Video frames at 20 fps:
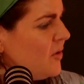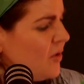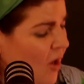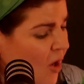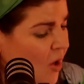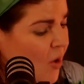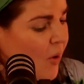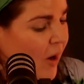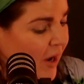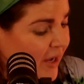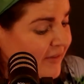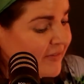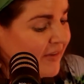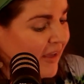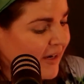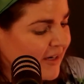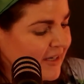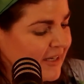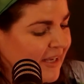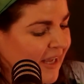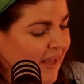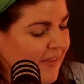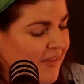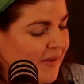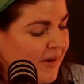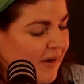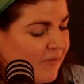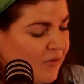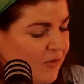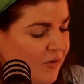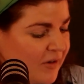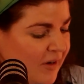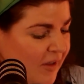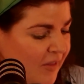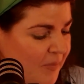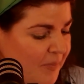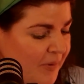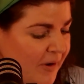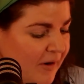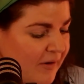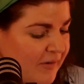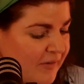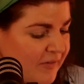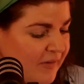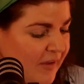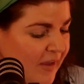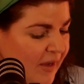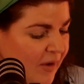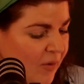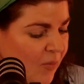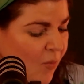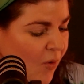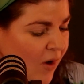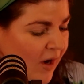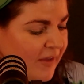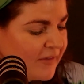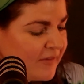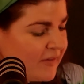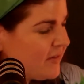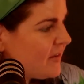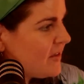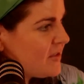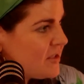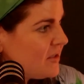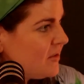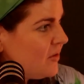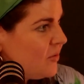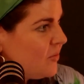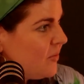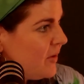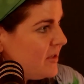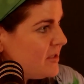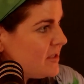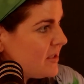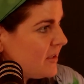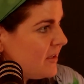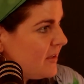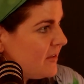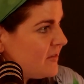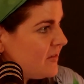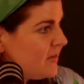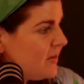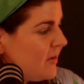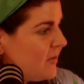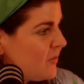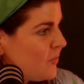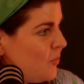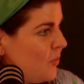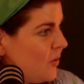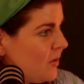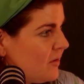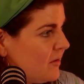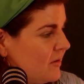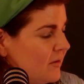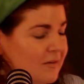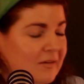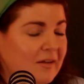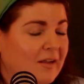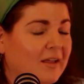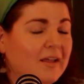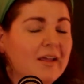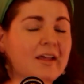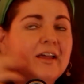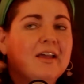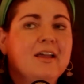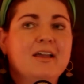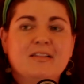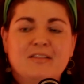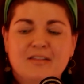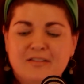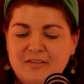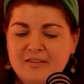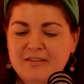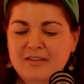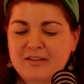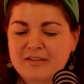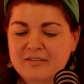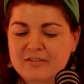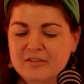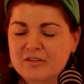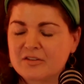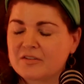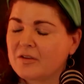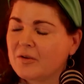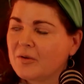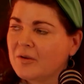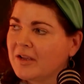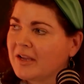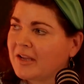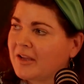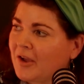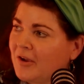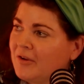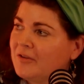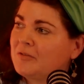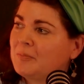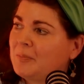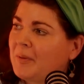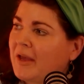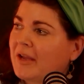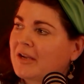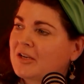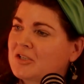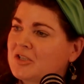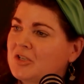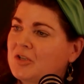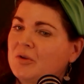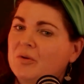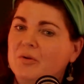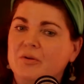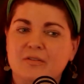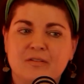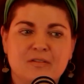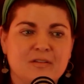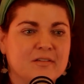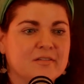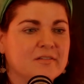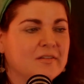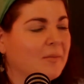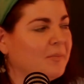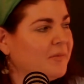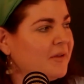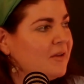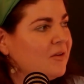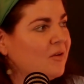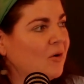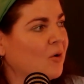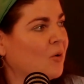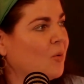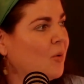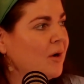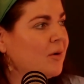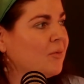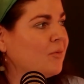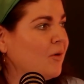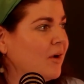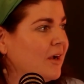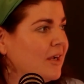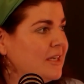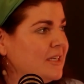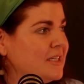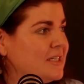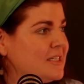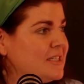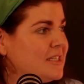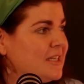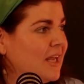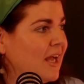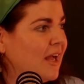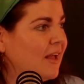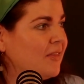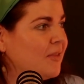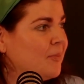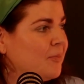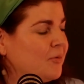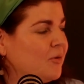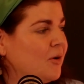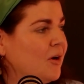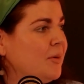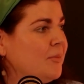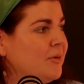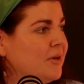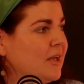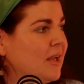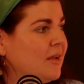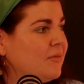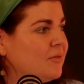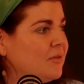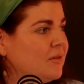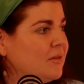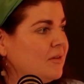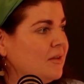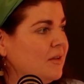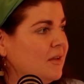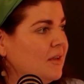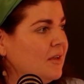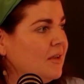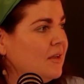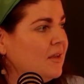No, exactly. And then I've got another parent saying, why is there such a long waiting list? It's one... So it goes back to, there's something not quite right at the primary level